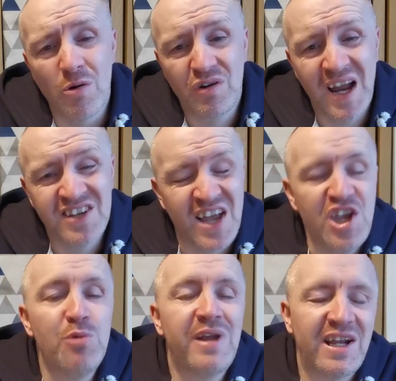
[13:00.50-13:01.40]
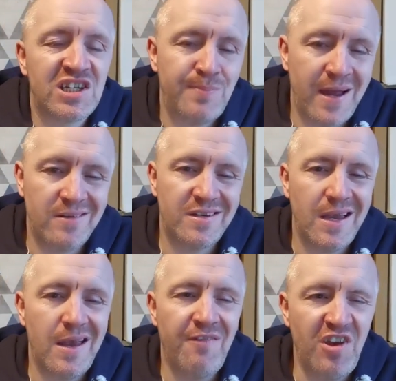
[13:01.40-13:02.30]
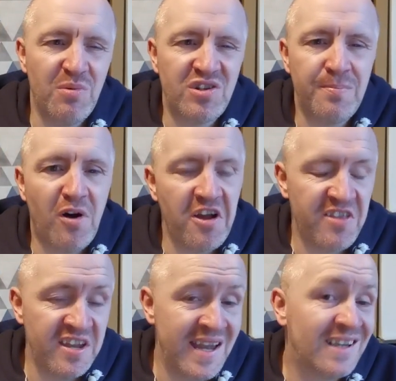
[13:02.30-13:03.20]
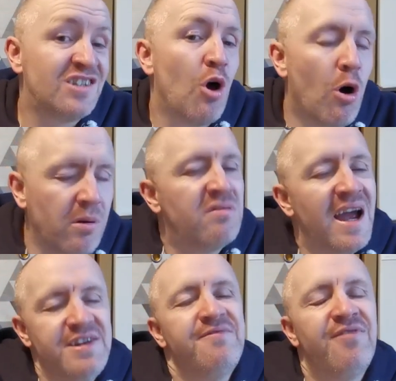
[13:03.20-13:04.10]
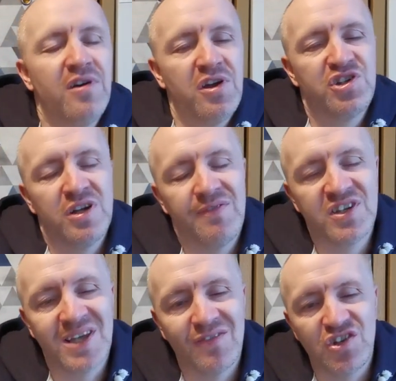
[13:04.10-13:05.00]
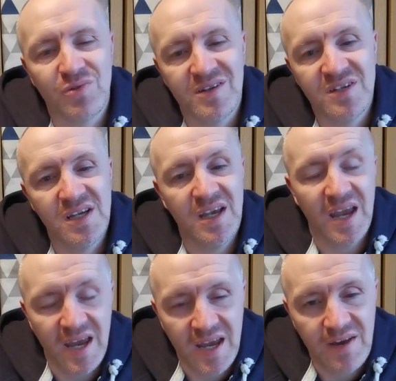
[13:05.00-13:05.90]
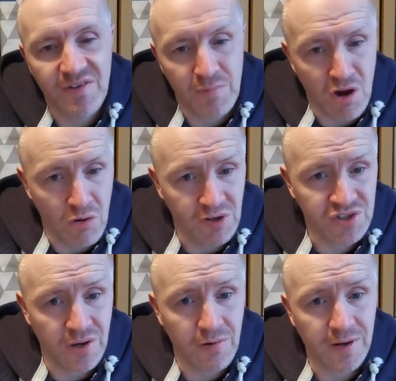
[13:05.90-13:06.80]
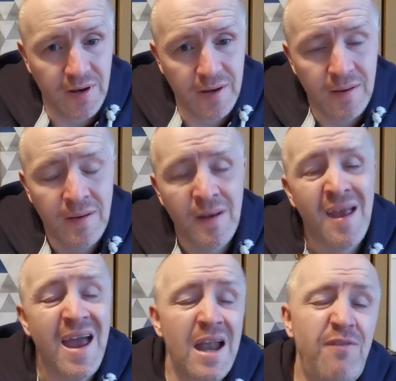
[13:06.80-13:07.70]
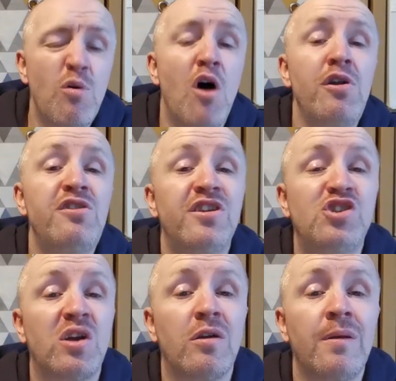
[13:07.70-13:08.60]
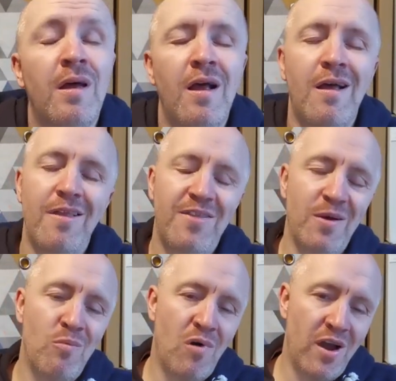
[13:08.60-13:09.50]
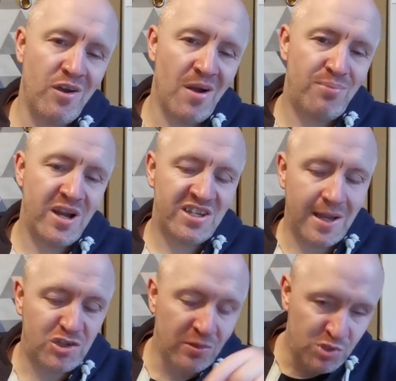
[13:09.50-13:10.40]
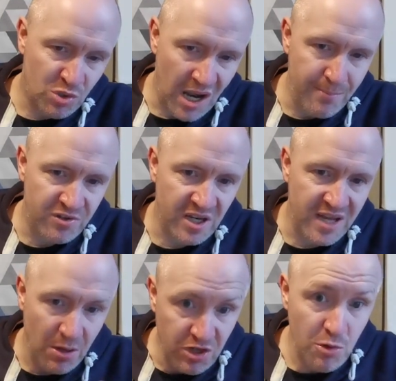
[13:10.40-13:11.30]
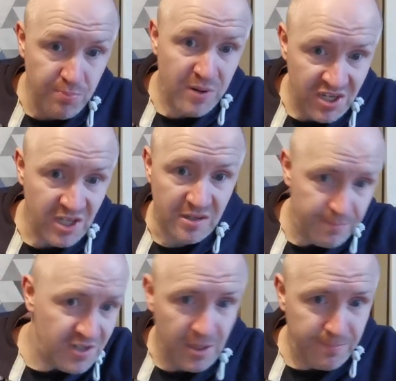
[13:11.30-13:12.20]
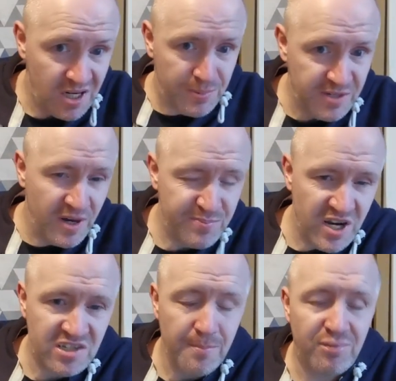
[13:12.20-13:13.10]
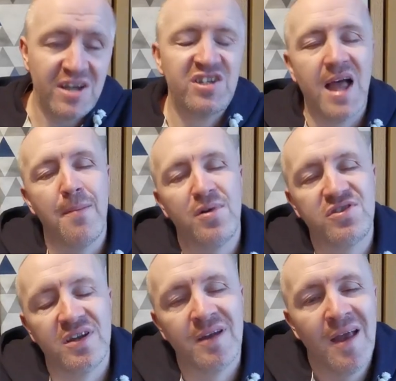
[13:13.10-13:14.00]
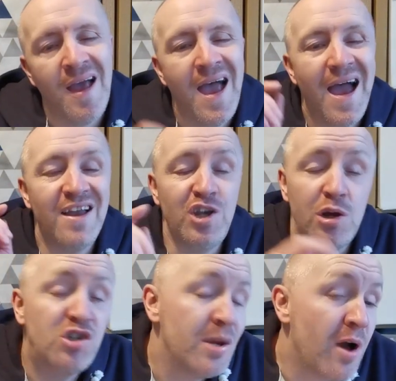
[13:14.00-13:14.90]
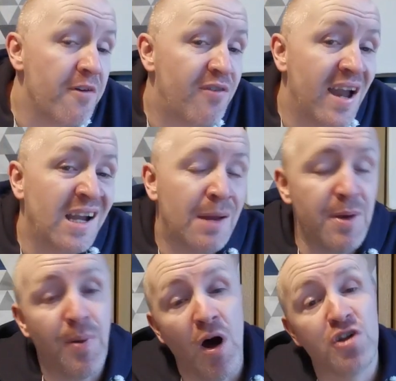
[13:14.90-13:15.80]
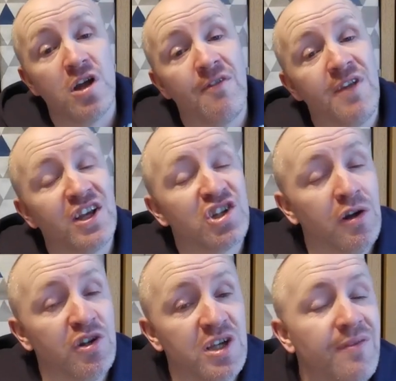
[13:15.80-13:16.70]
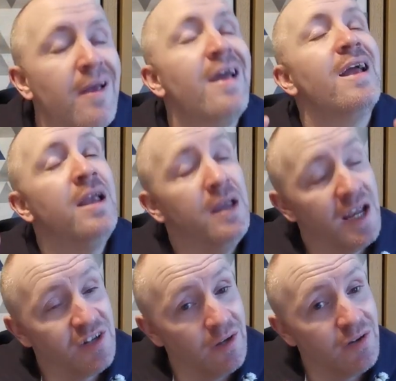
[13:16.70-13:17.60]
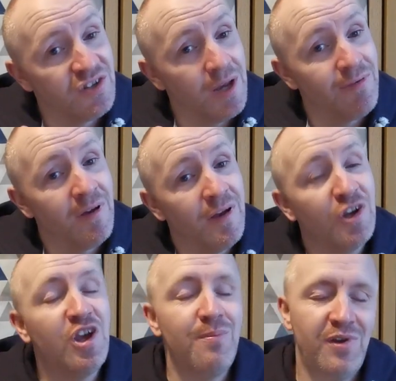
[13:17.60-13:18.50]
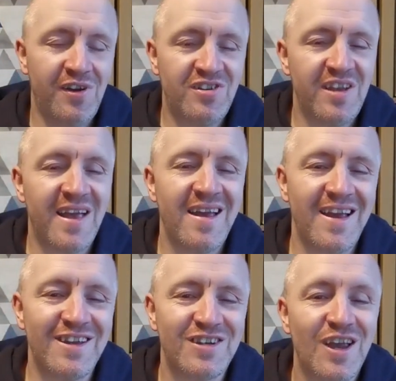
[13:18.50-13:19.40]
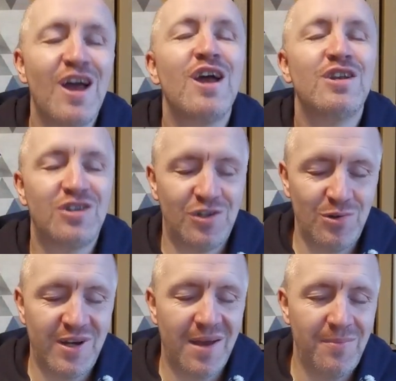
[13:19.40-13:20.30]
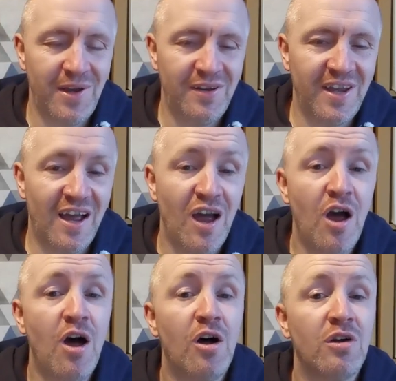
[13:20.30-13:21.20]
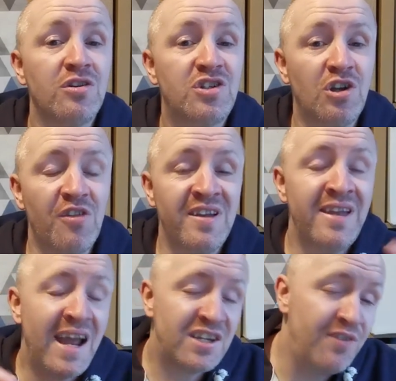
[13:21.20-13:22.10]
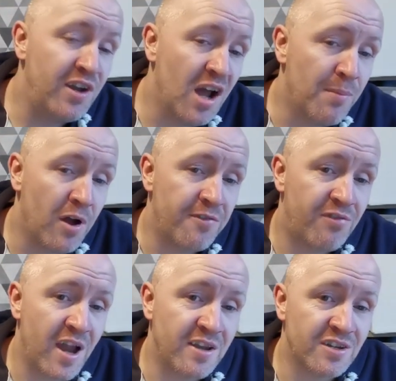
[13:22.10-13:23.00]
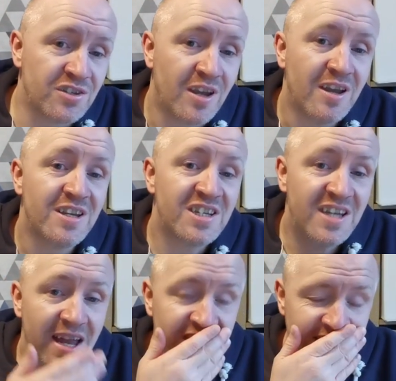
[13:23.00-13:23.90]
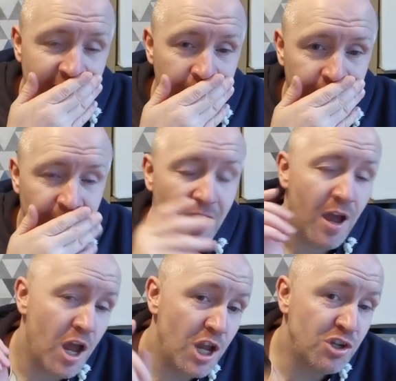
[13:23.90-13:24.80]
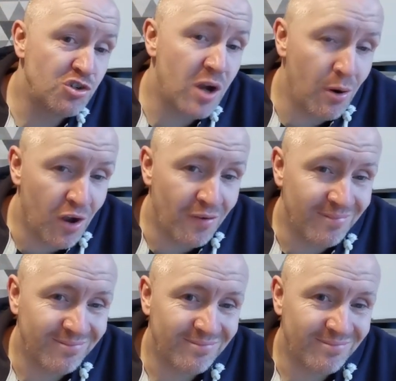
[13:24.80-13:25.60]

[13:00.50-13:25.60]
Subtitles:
upgrades that you would expect if you were to buy the next upgraded version of the 720E from Holy Stone, okay? And if you are new to the channel, then why not press that subscribe button now? You press it, press that button, and you too, my friend, can be part of the exclusive yet elusive community that is 2Cat Media. Until the next video, my friends, stay safe and drone on.